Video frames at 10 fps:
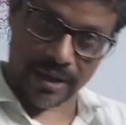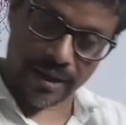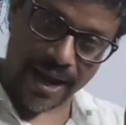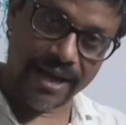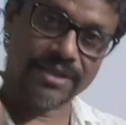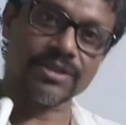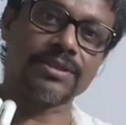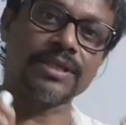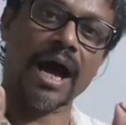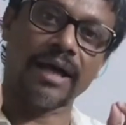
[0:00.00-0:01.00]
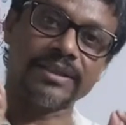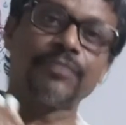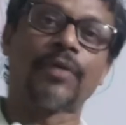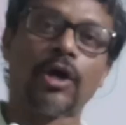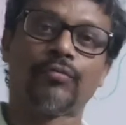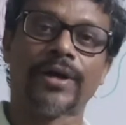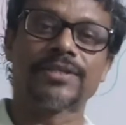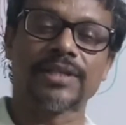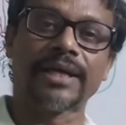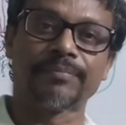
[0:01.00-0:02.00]
as the other
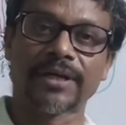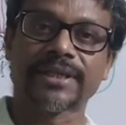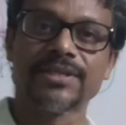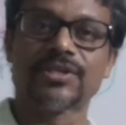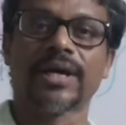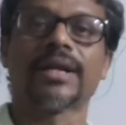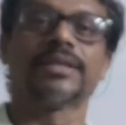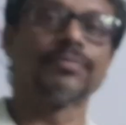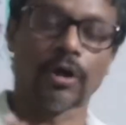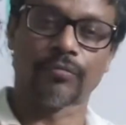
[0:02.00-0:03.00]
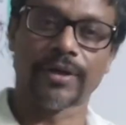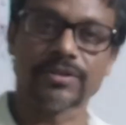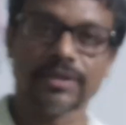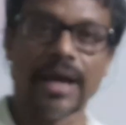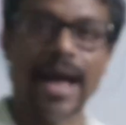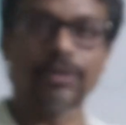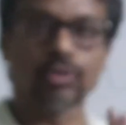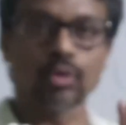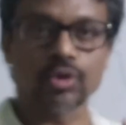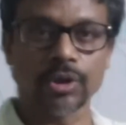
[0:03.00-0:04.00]
bryophytes like Mertensia and other bryophytes,
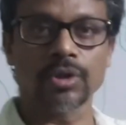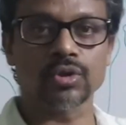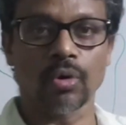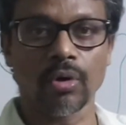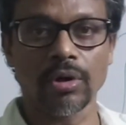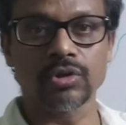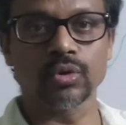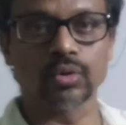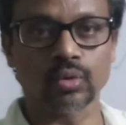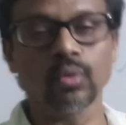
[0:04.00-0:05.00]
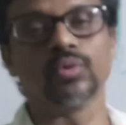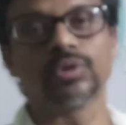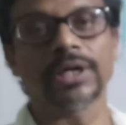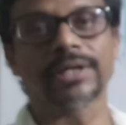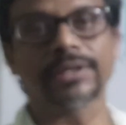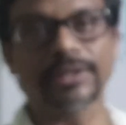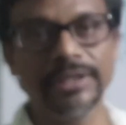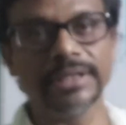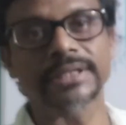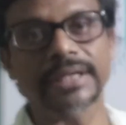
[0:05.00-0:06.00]
Anthoceros also shows a
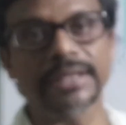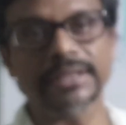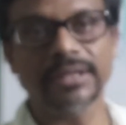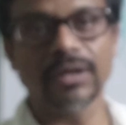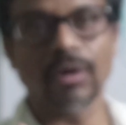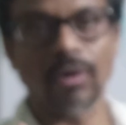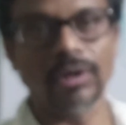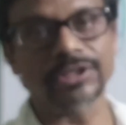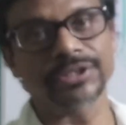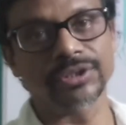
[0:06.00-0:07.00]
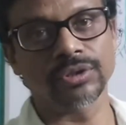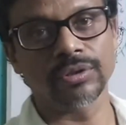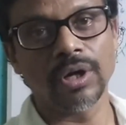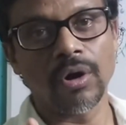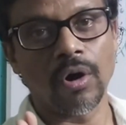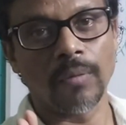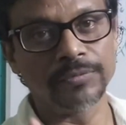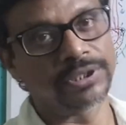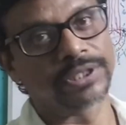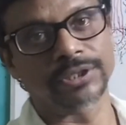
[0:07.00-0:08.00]
clear-cut alternation of
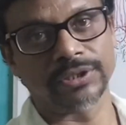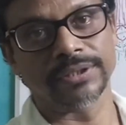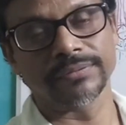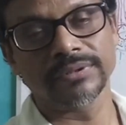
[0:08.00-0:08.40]
generation